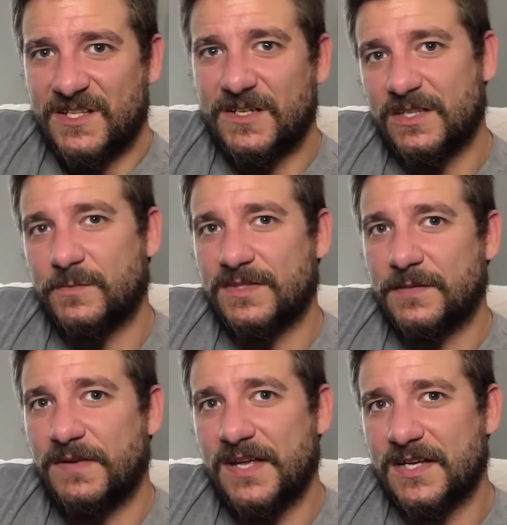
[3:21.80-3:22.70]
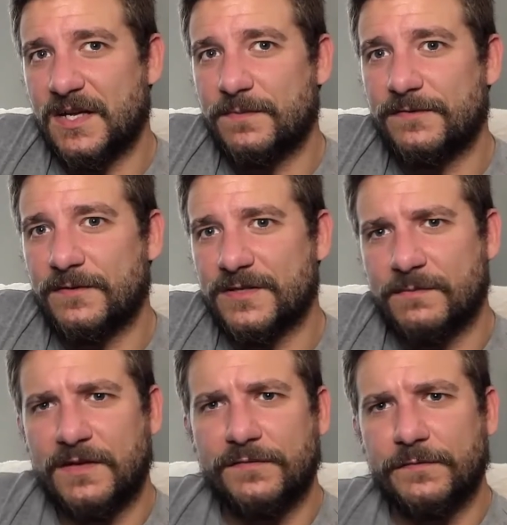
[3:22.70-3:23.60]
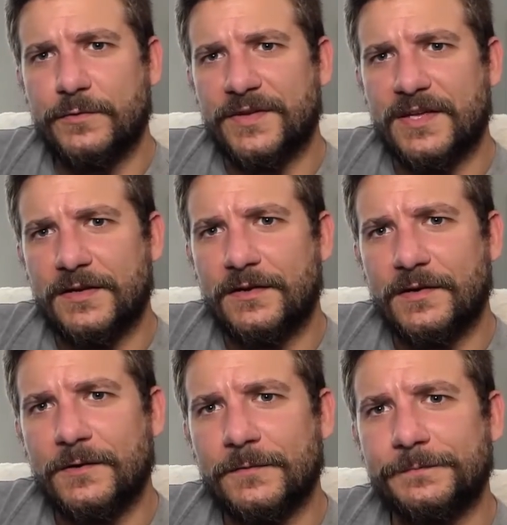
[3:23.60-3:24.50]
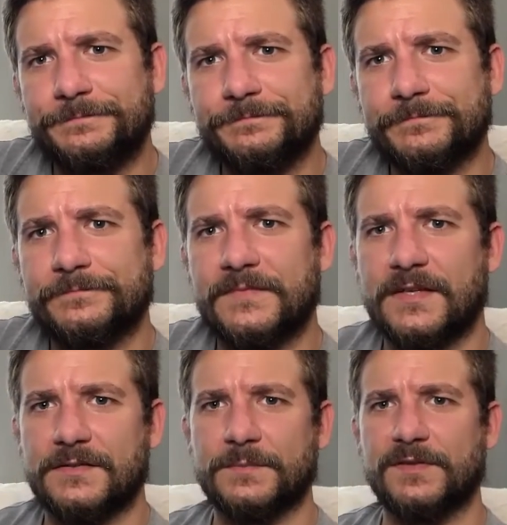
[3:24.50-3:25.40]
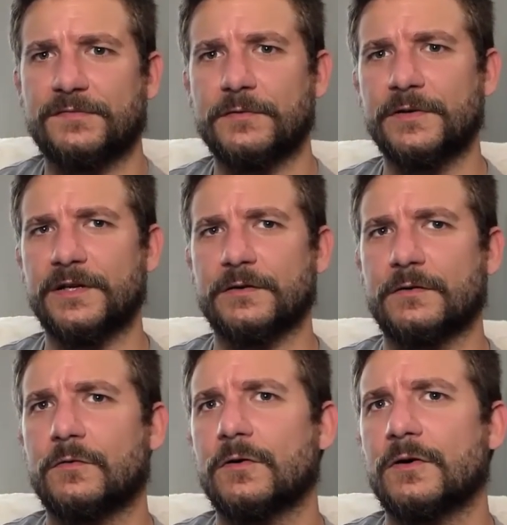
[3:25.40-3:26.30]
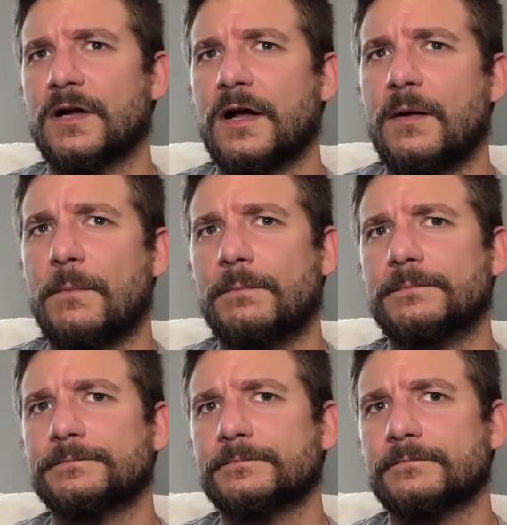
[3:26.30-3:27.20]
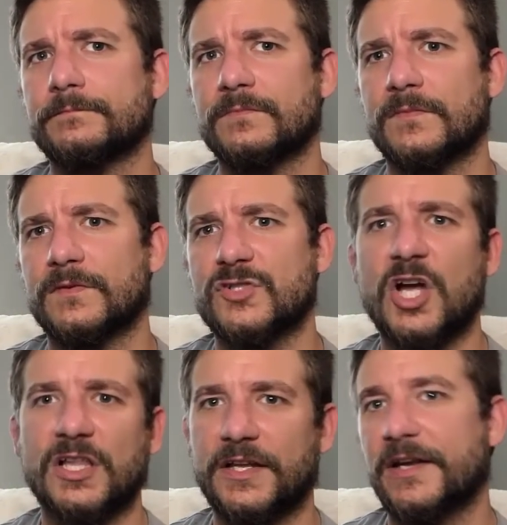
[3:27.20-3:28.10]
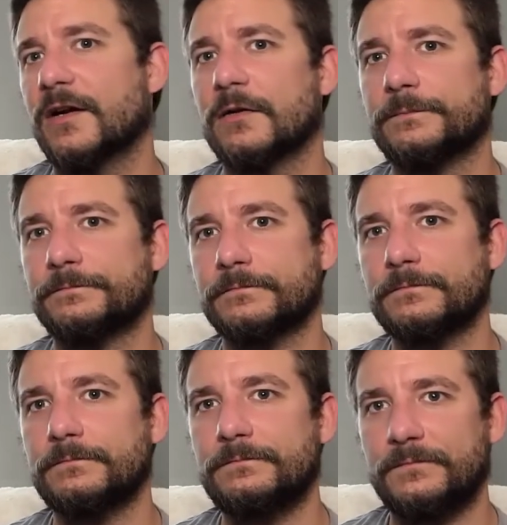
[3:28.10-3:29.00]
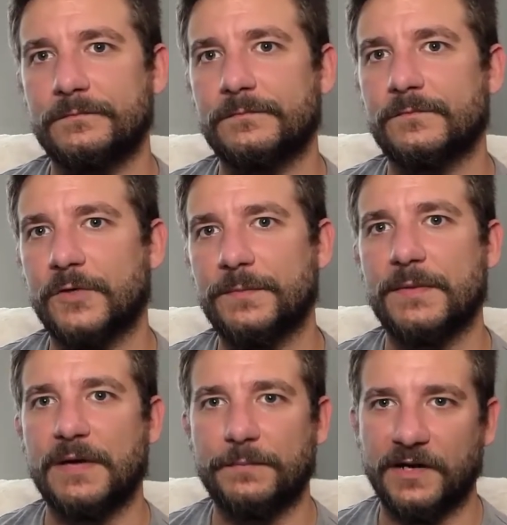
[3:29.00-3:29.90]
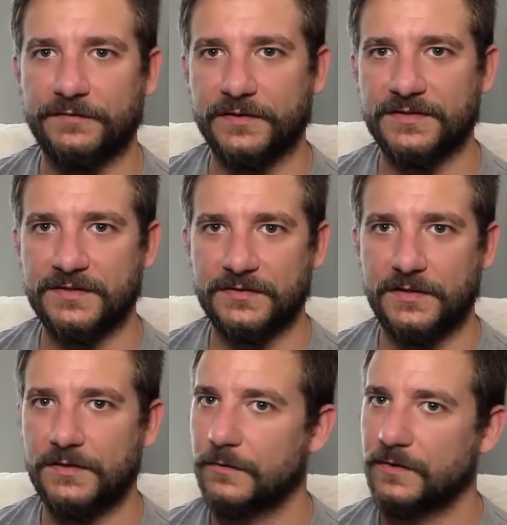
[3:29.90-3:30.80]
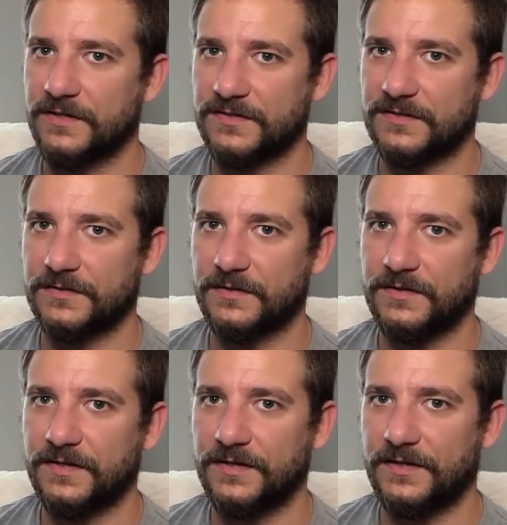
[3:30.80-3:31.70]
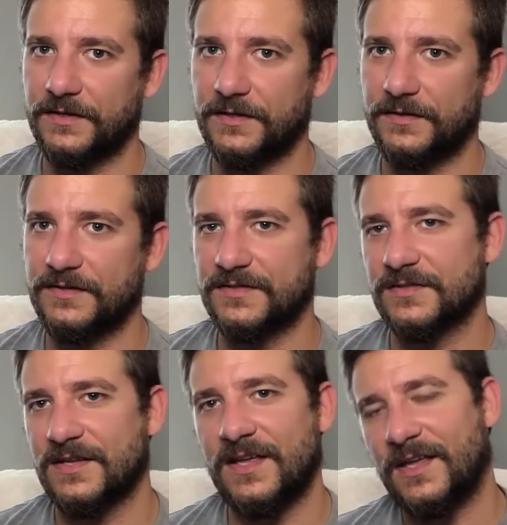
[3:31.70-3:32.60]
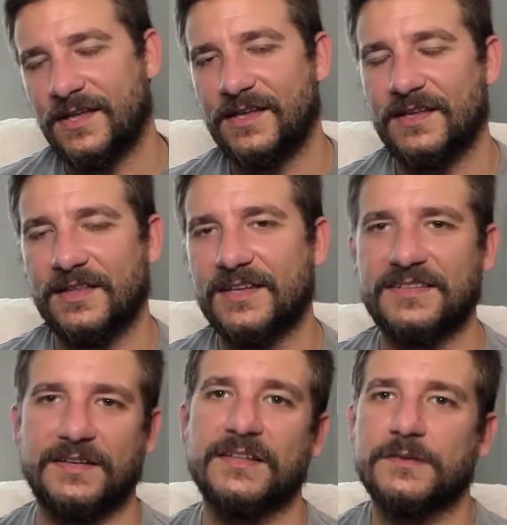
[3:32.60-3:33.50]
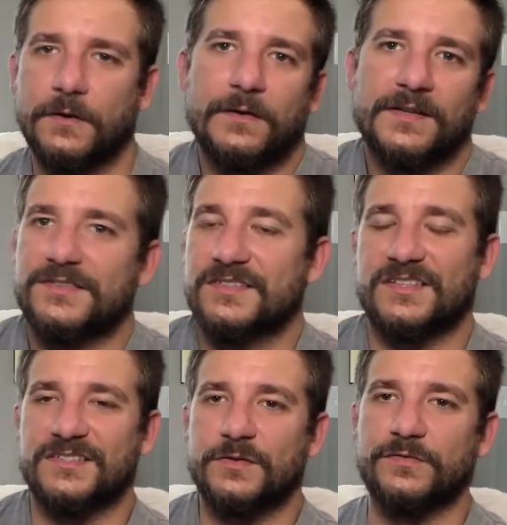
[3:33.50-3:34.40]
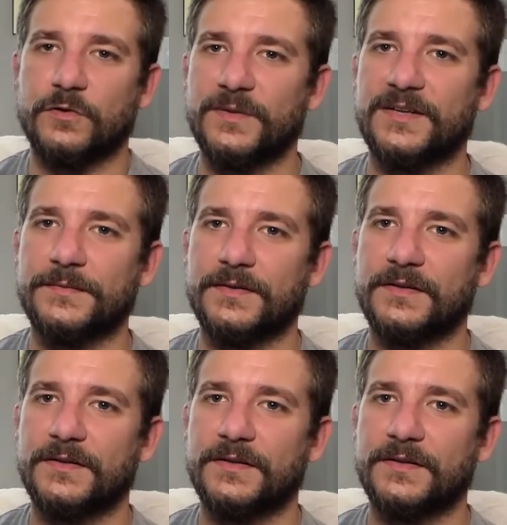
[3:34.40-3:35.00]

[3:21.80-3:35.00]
they're not the ones I pick. I prefer something fruity, you know? Something fruitier or chocolatier would be my preference in donuts. This, like I said, is good. It just doesn't do it for me.